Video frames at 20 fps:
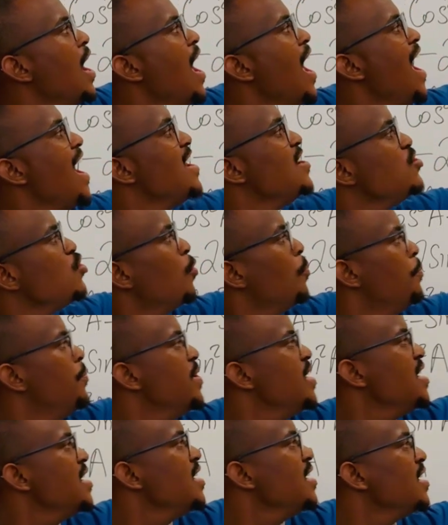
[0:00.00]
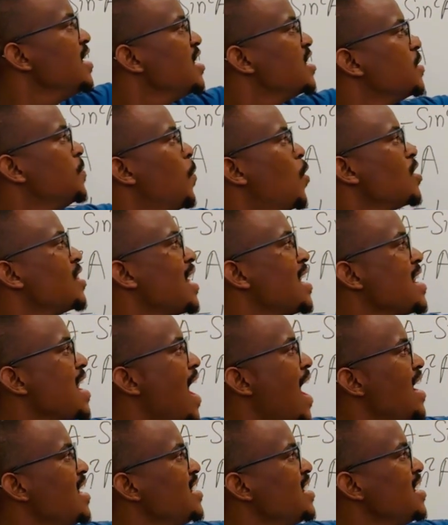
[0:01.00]
and your B is more than
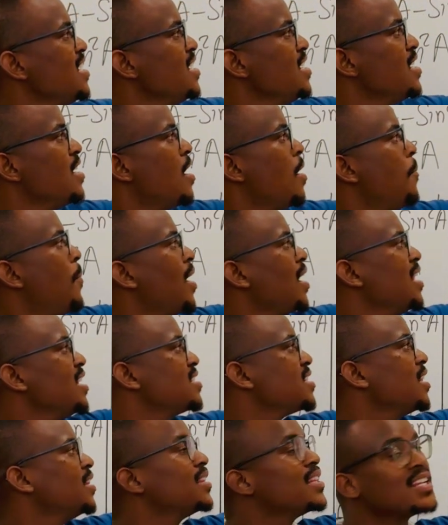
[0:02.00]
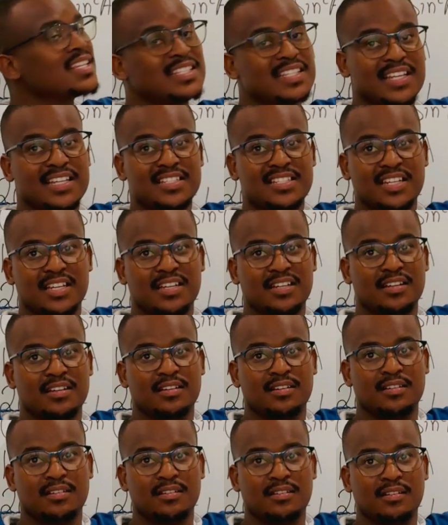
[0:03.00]
90 but less than 360,
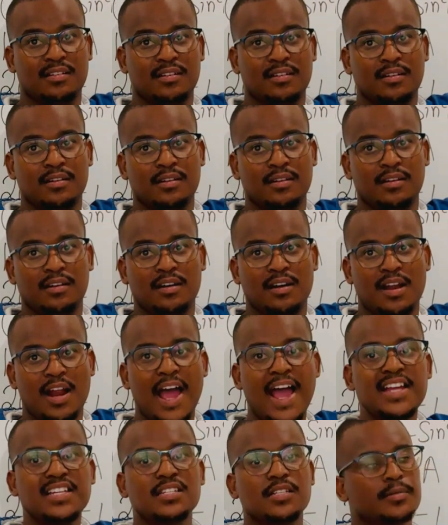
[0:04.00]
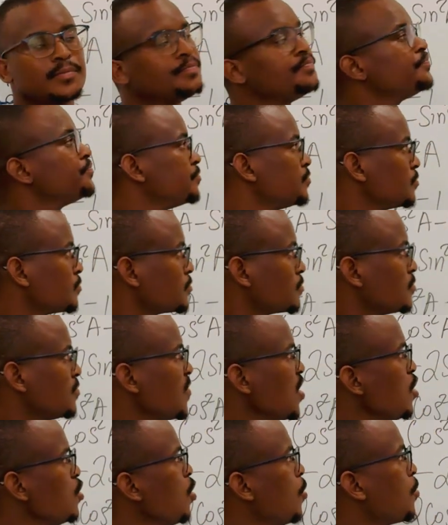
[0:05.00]
right?
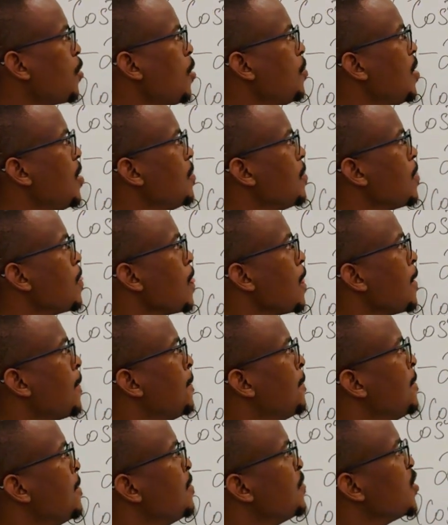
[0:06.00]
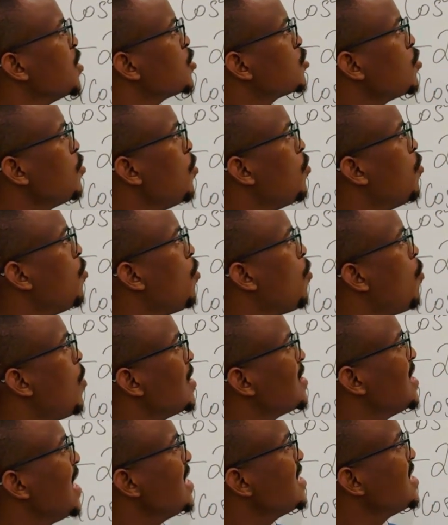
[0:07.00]
No problem. So
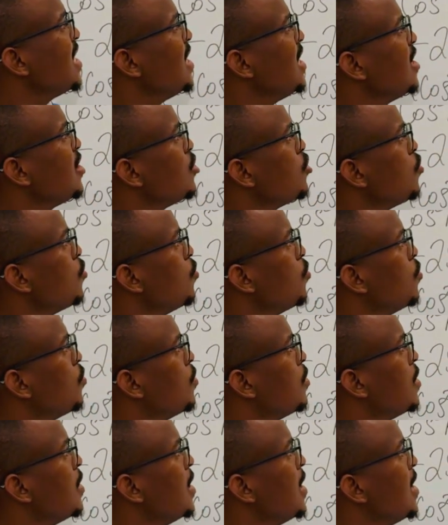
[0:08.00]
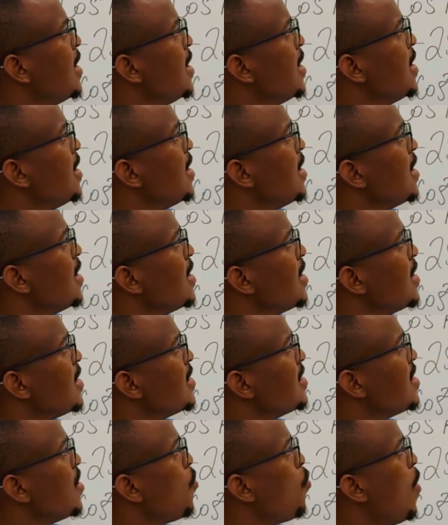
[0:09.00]
what they're telling you,
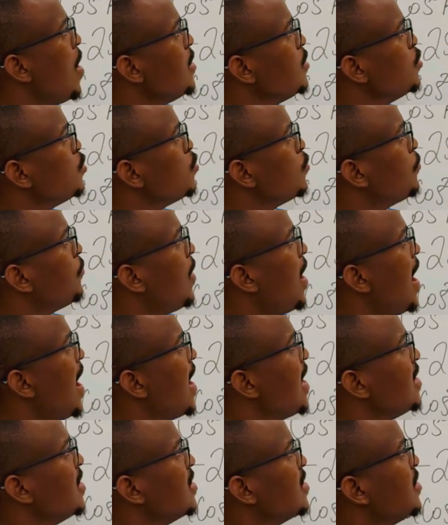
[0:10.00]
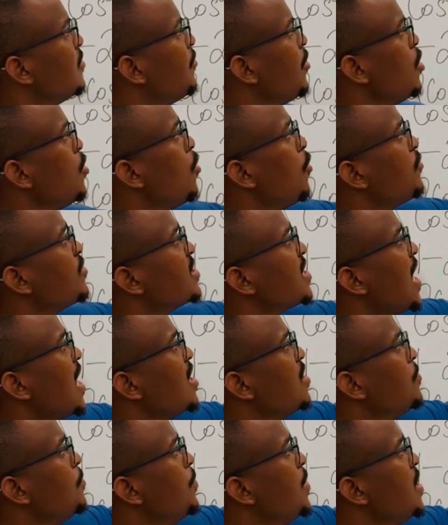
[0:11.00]
they want you to find the value of
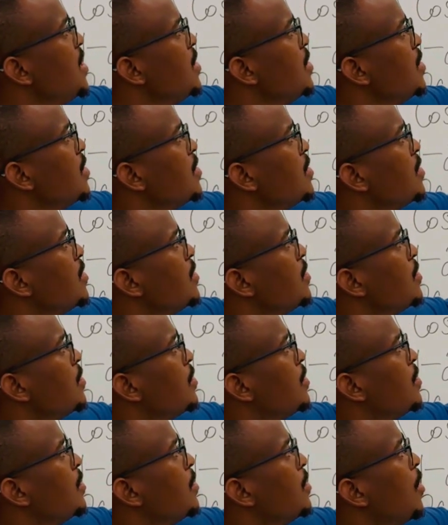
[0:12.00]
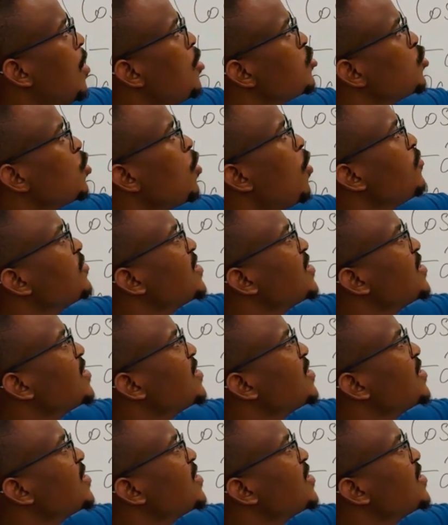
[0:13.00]
sine B, sorry, of